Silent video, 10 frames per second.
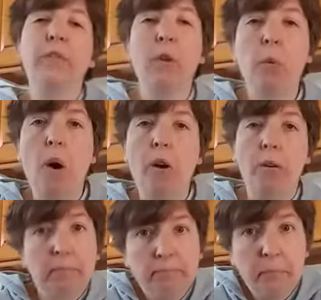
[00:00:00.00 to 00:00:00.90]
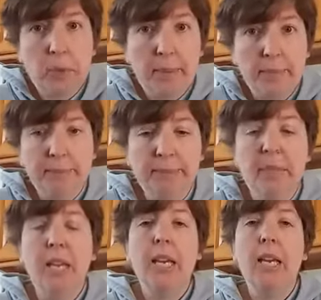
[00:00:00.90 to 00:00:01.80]
for a walk, right?
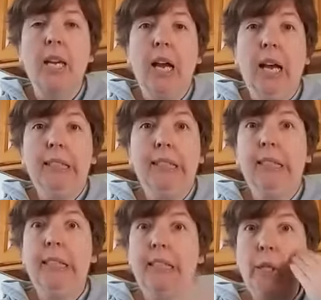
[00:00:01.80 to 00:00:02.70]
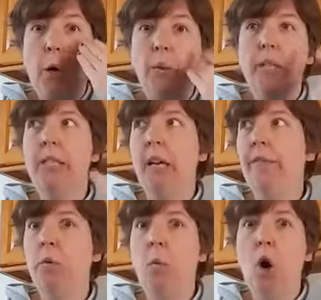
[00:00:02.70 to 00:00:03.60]
I didn't need to know the sign
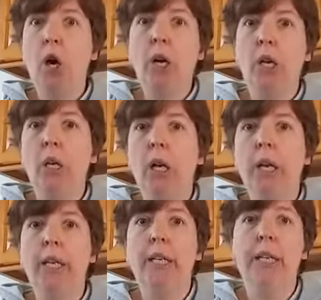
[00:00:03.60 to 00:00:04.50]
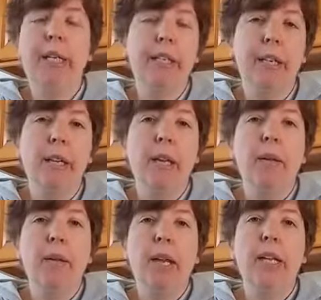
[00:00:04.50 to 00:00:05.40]
for walk. I didn't need to,
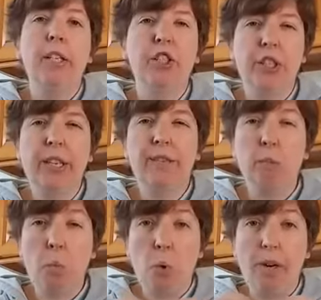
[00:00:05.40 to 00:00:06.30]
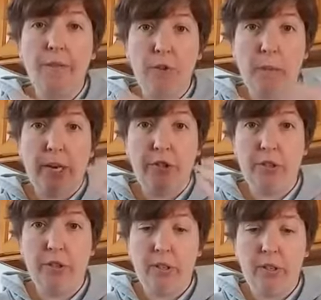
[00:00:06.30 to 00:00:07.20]
it just gives more
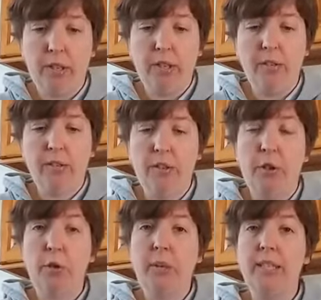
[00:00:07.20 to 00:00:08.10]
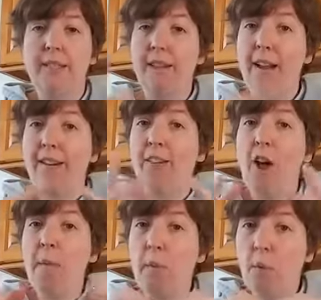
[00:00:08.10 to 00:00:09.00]
information. So you can sign a
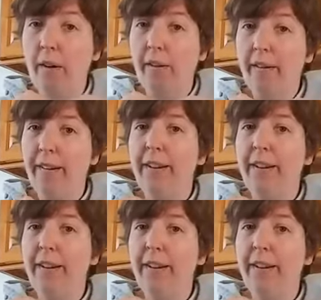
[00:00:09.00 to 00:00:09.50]
lot more